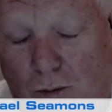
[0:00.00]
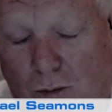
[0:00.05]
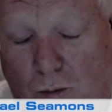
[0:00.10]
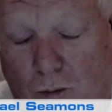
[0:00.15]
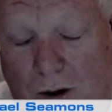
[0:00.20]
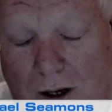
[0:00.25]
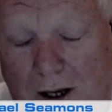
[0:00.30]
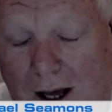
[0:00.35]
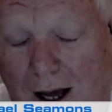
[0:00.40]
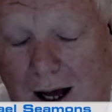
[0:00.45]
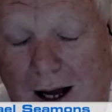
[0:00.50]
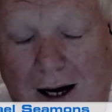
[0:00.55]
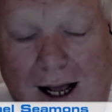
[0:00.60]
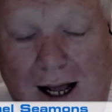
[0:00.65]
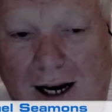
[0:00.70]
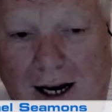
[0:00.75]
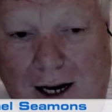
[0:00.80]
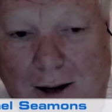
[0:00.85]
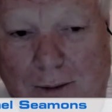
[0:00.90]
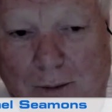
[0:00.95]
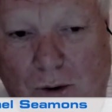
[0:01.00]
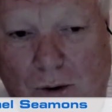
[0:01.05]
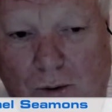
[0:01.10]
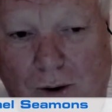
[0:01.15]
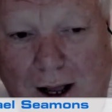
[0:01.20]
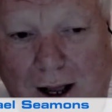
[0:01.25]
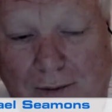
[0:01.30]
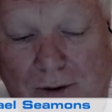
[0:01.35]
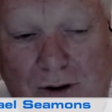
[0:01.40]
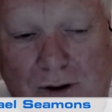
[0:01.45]
we can't add any more
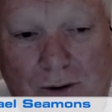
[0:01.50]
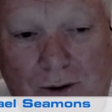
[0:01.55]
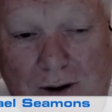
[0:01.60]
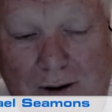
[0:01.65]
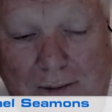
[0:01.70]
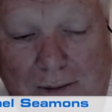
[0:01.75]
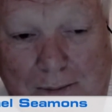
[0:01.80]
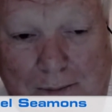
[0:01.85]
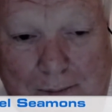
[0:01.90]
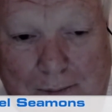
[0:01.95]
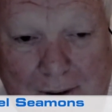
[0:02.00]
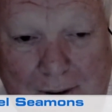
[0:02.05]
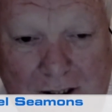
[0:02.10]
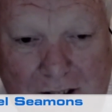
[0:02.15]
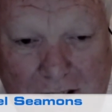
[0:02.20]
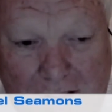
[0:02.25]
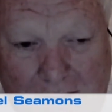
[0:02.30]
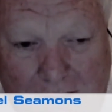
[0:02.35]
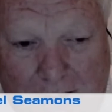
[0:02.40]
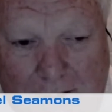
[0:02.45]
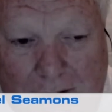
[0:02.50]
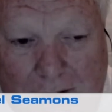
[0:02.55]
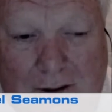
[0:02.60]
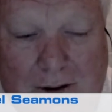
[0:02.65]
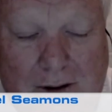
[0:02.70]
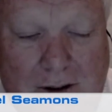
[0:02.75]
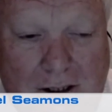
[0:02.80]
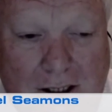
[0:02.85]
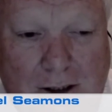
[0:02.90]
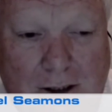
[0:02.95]
RAM to it, but just
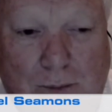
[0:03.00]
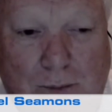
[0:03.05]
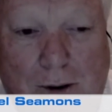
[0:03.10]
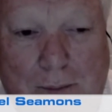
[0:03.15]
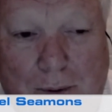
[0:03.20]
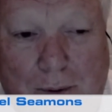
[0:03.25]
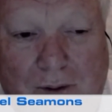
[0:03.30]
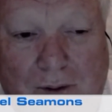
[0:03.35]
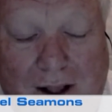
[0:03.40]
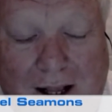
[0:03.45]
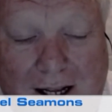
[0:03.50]
by putting the